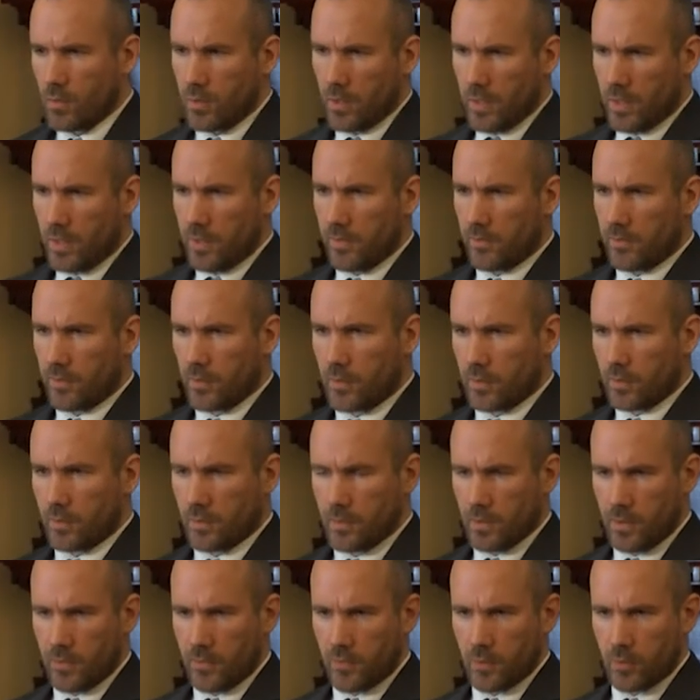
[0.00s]
and if
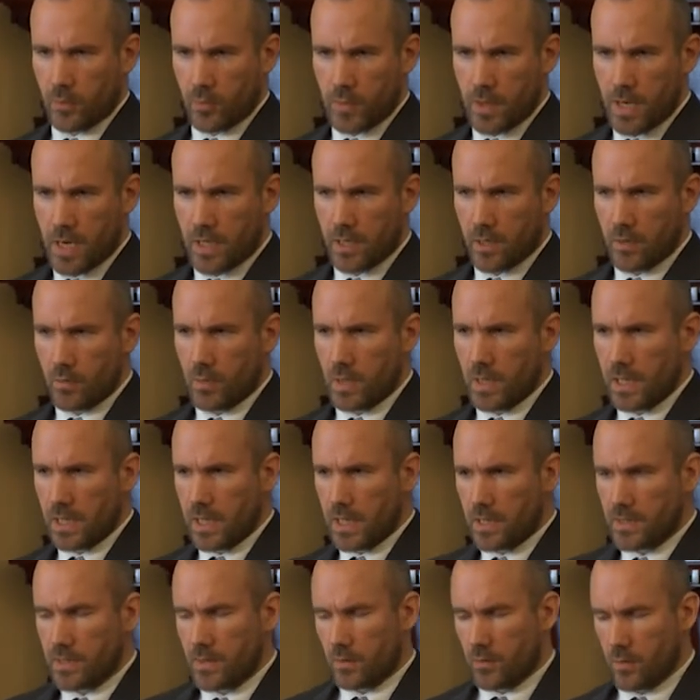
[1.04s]
the creator really
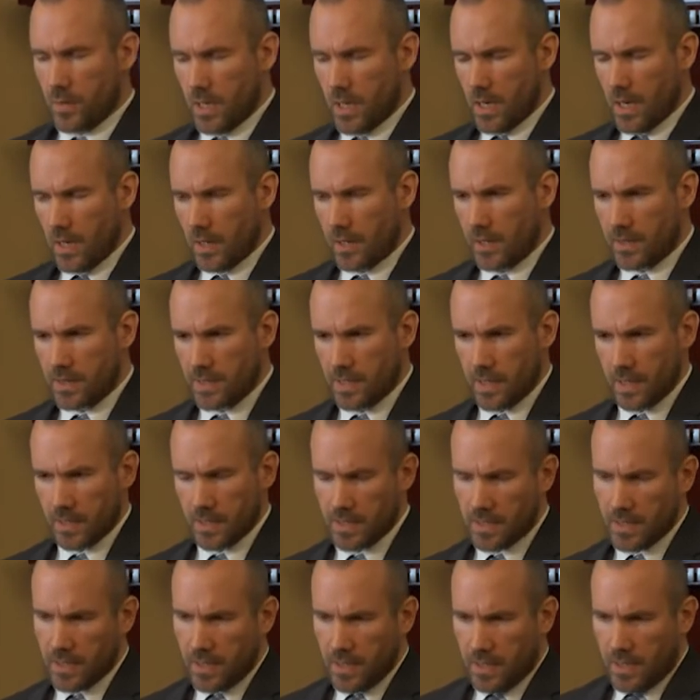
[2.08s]
is a great
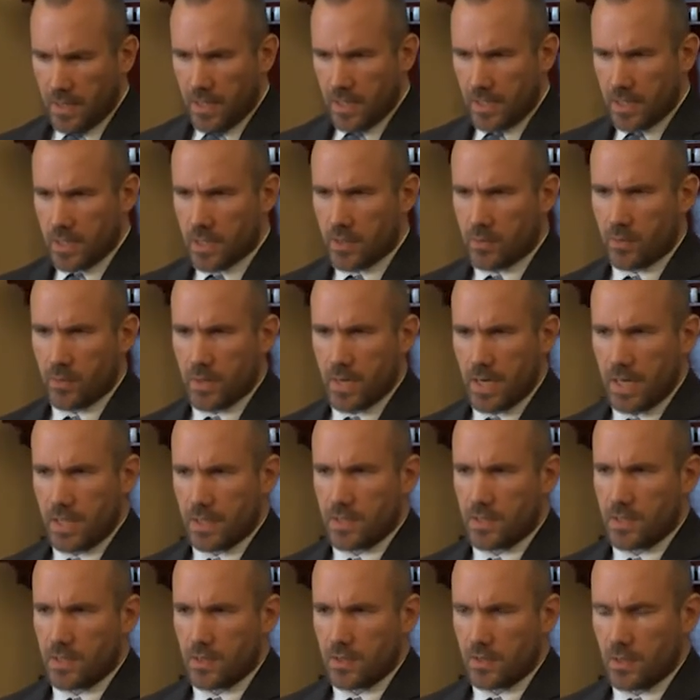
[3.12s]
architect, and he
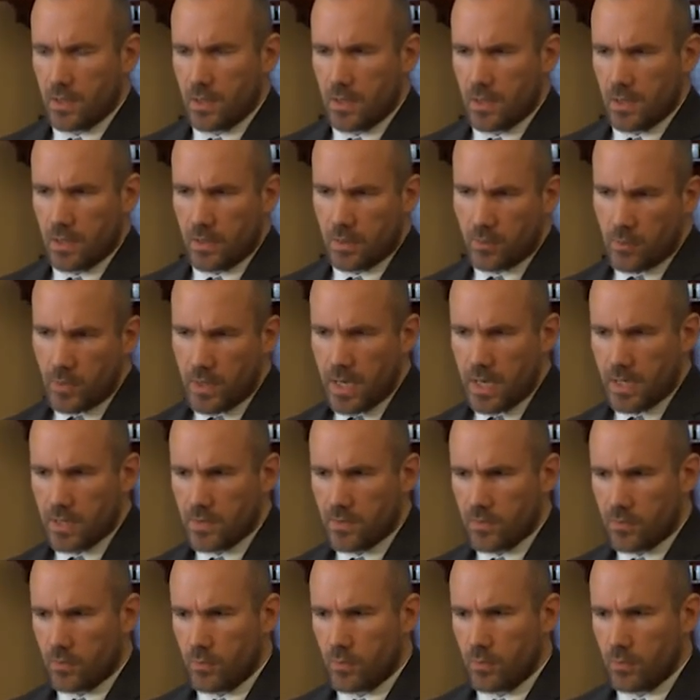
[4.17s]
creates
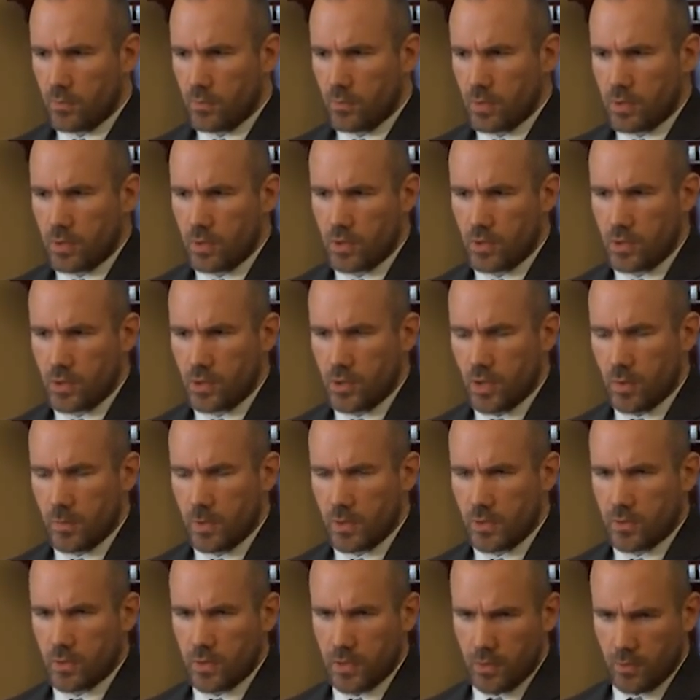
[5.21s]
through
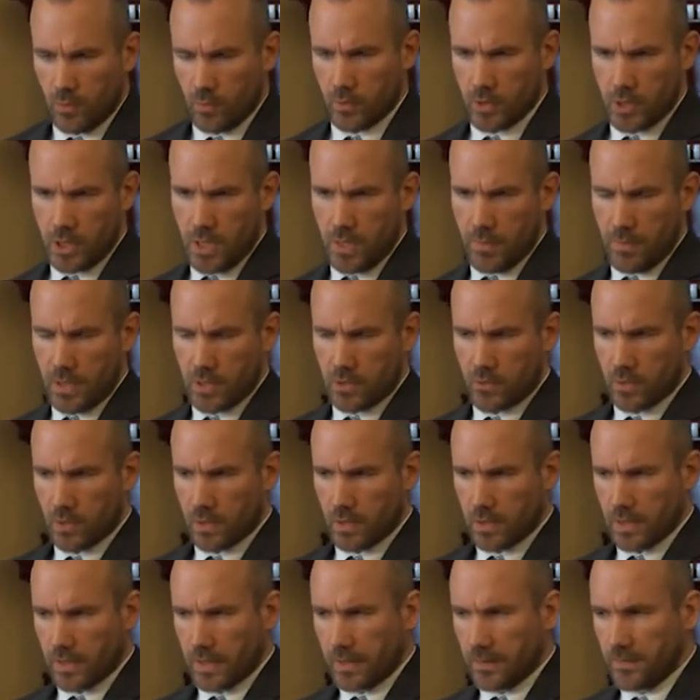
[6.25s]
geometry or
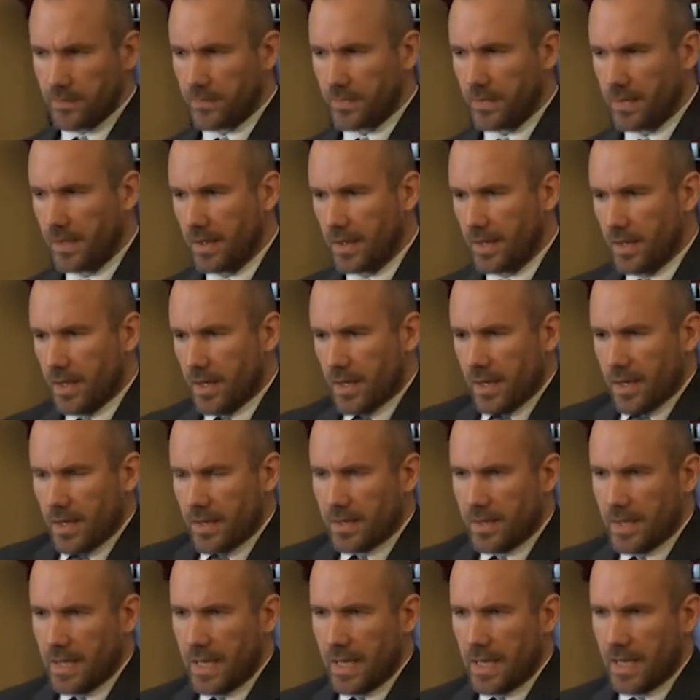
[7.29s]
geometrically,
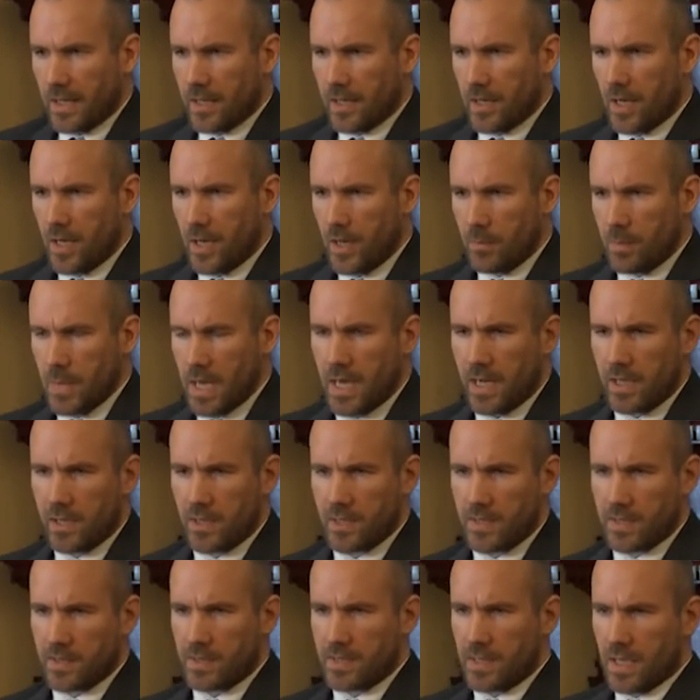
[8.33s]
then man
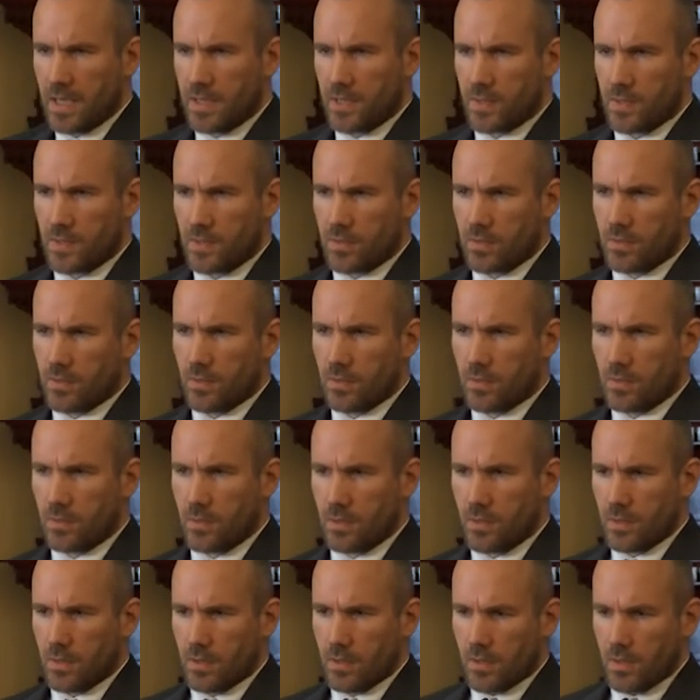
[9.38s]
is a sense
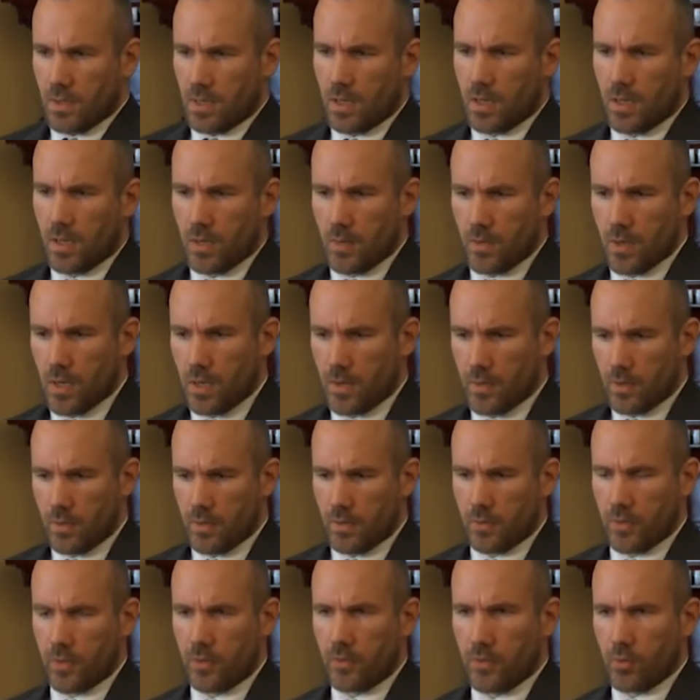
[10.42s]

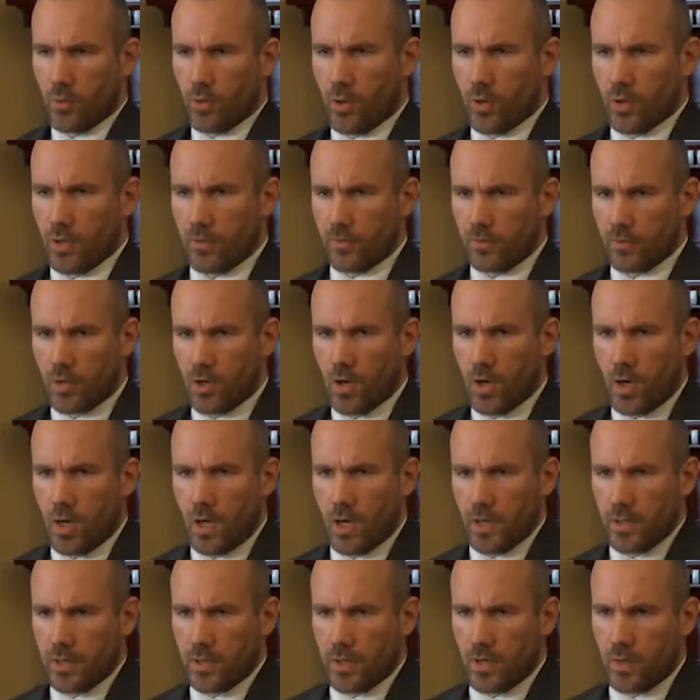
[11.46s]
the thought of
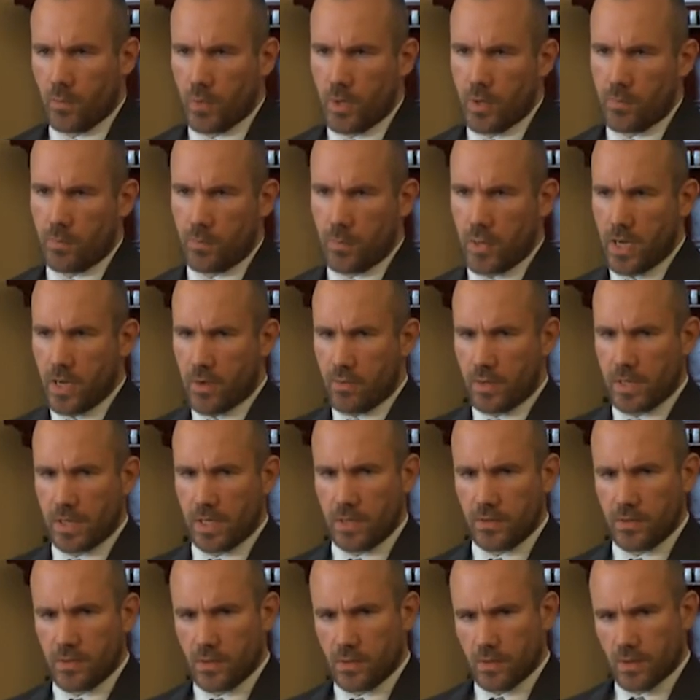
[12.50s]
God, and we're peering
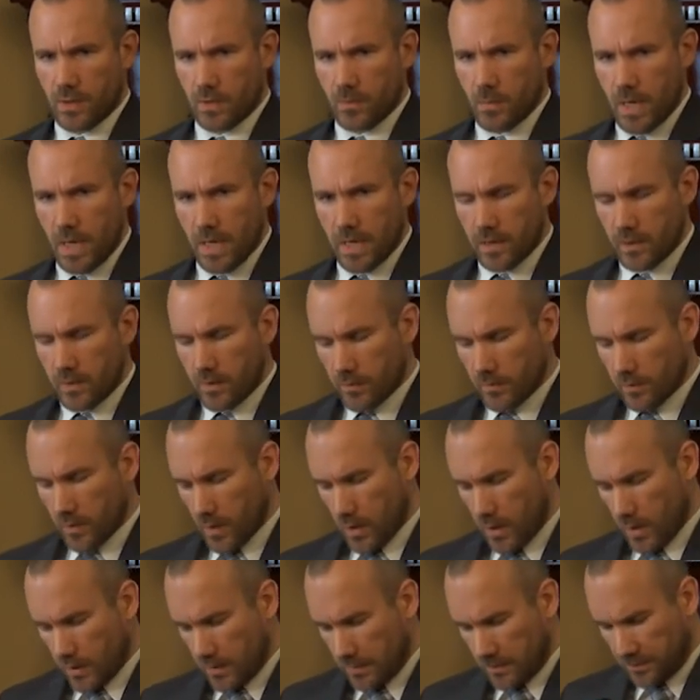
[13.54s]
into the mind of
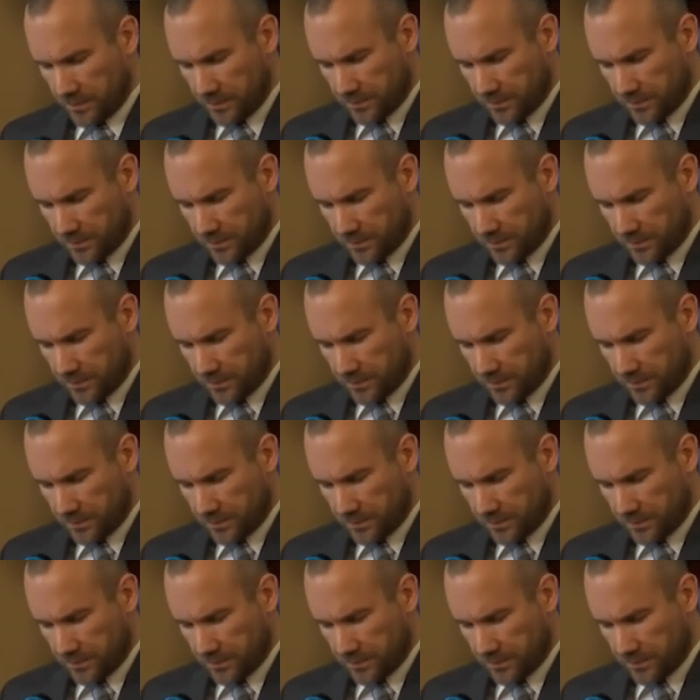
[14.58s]
God.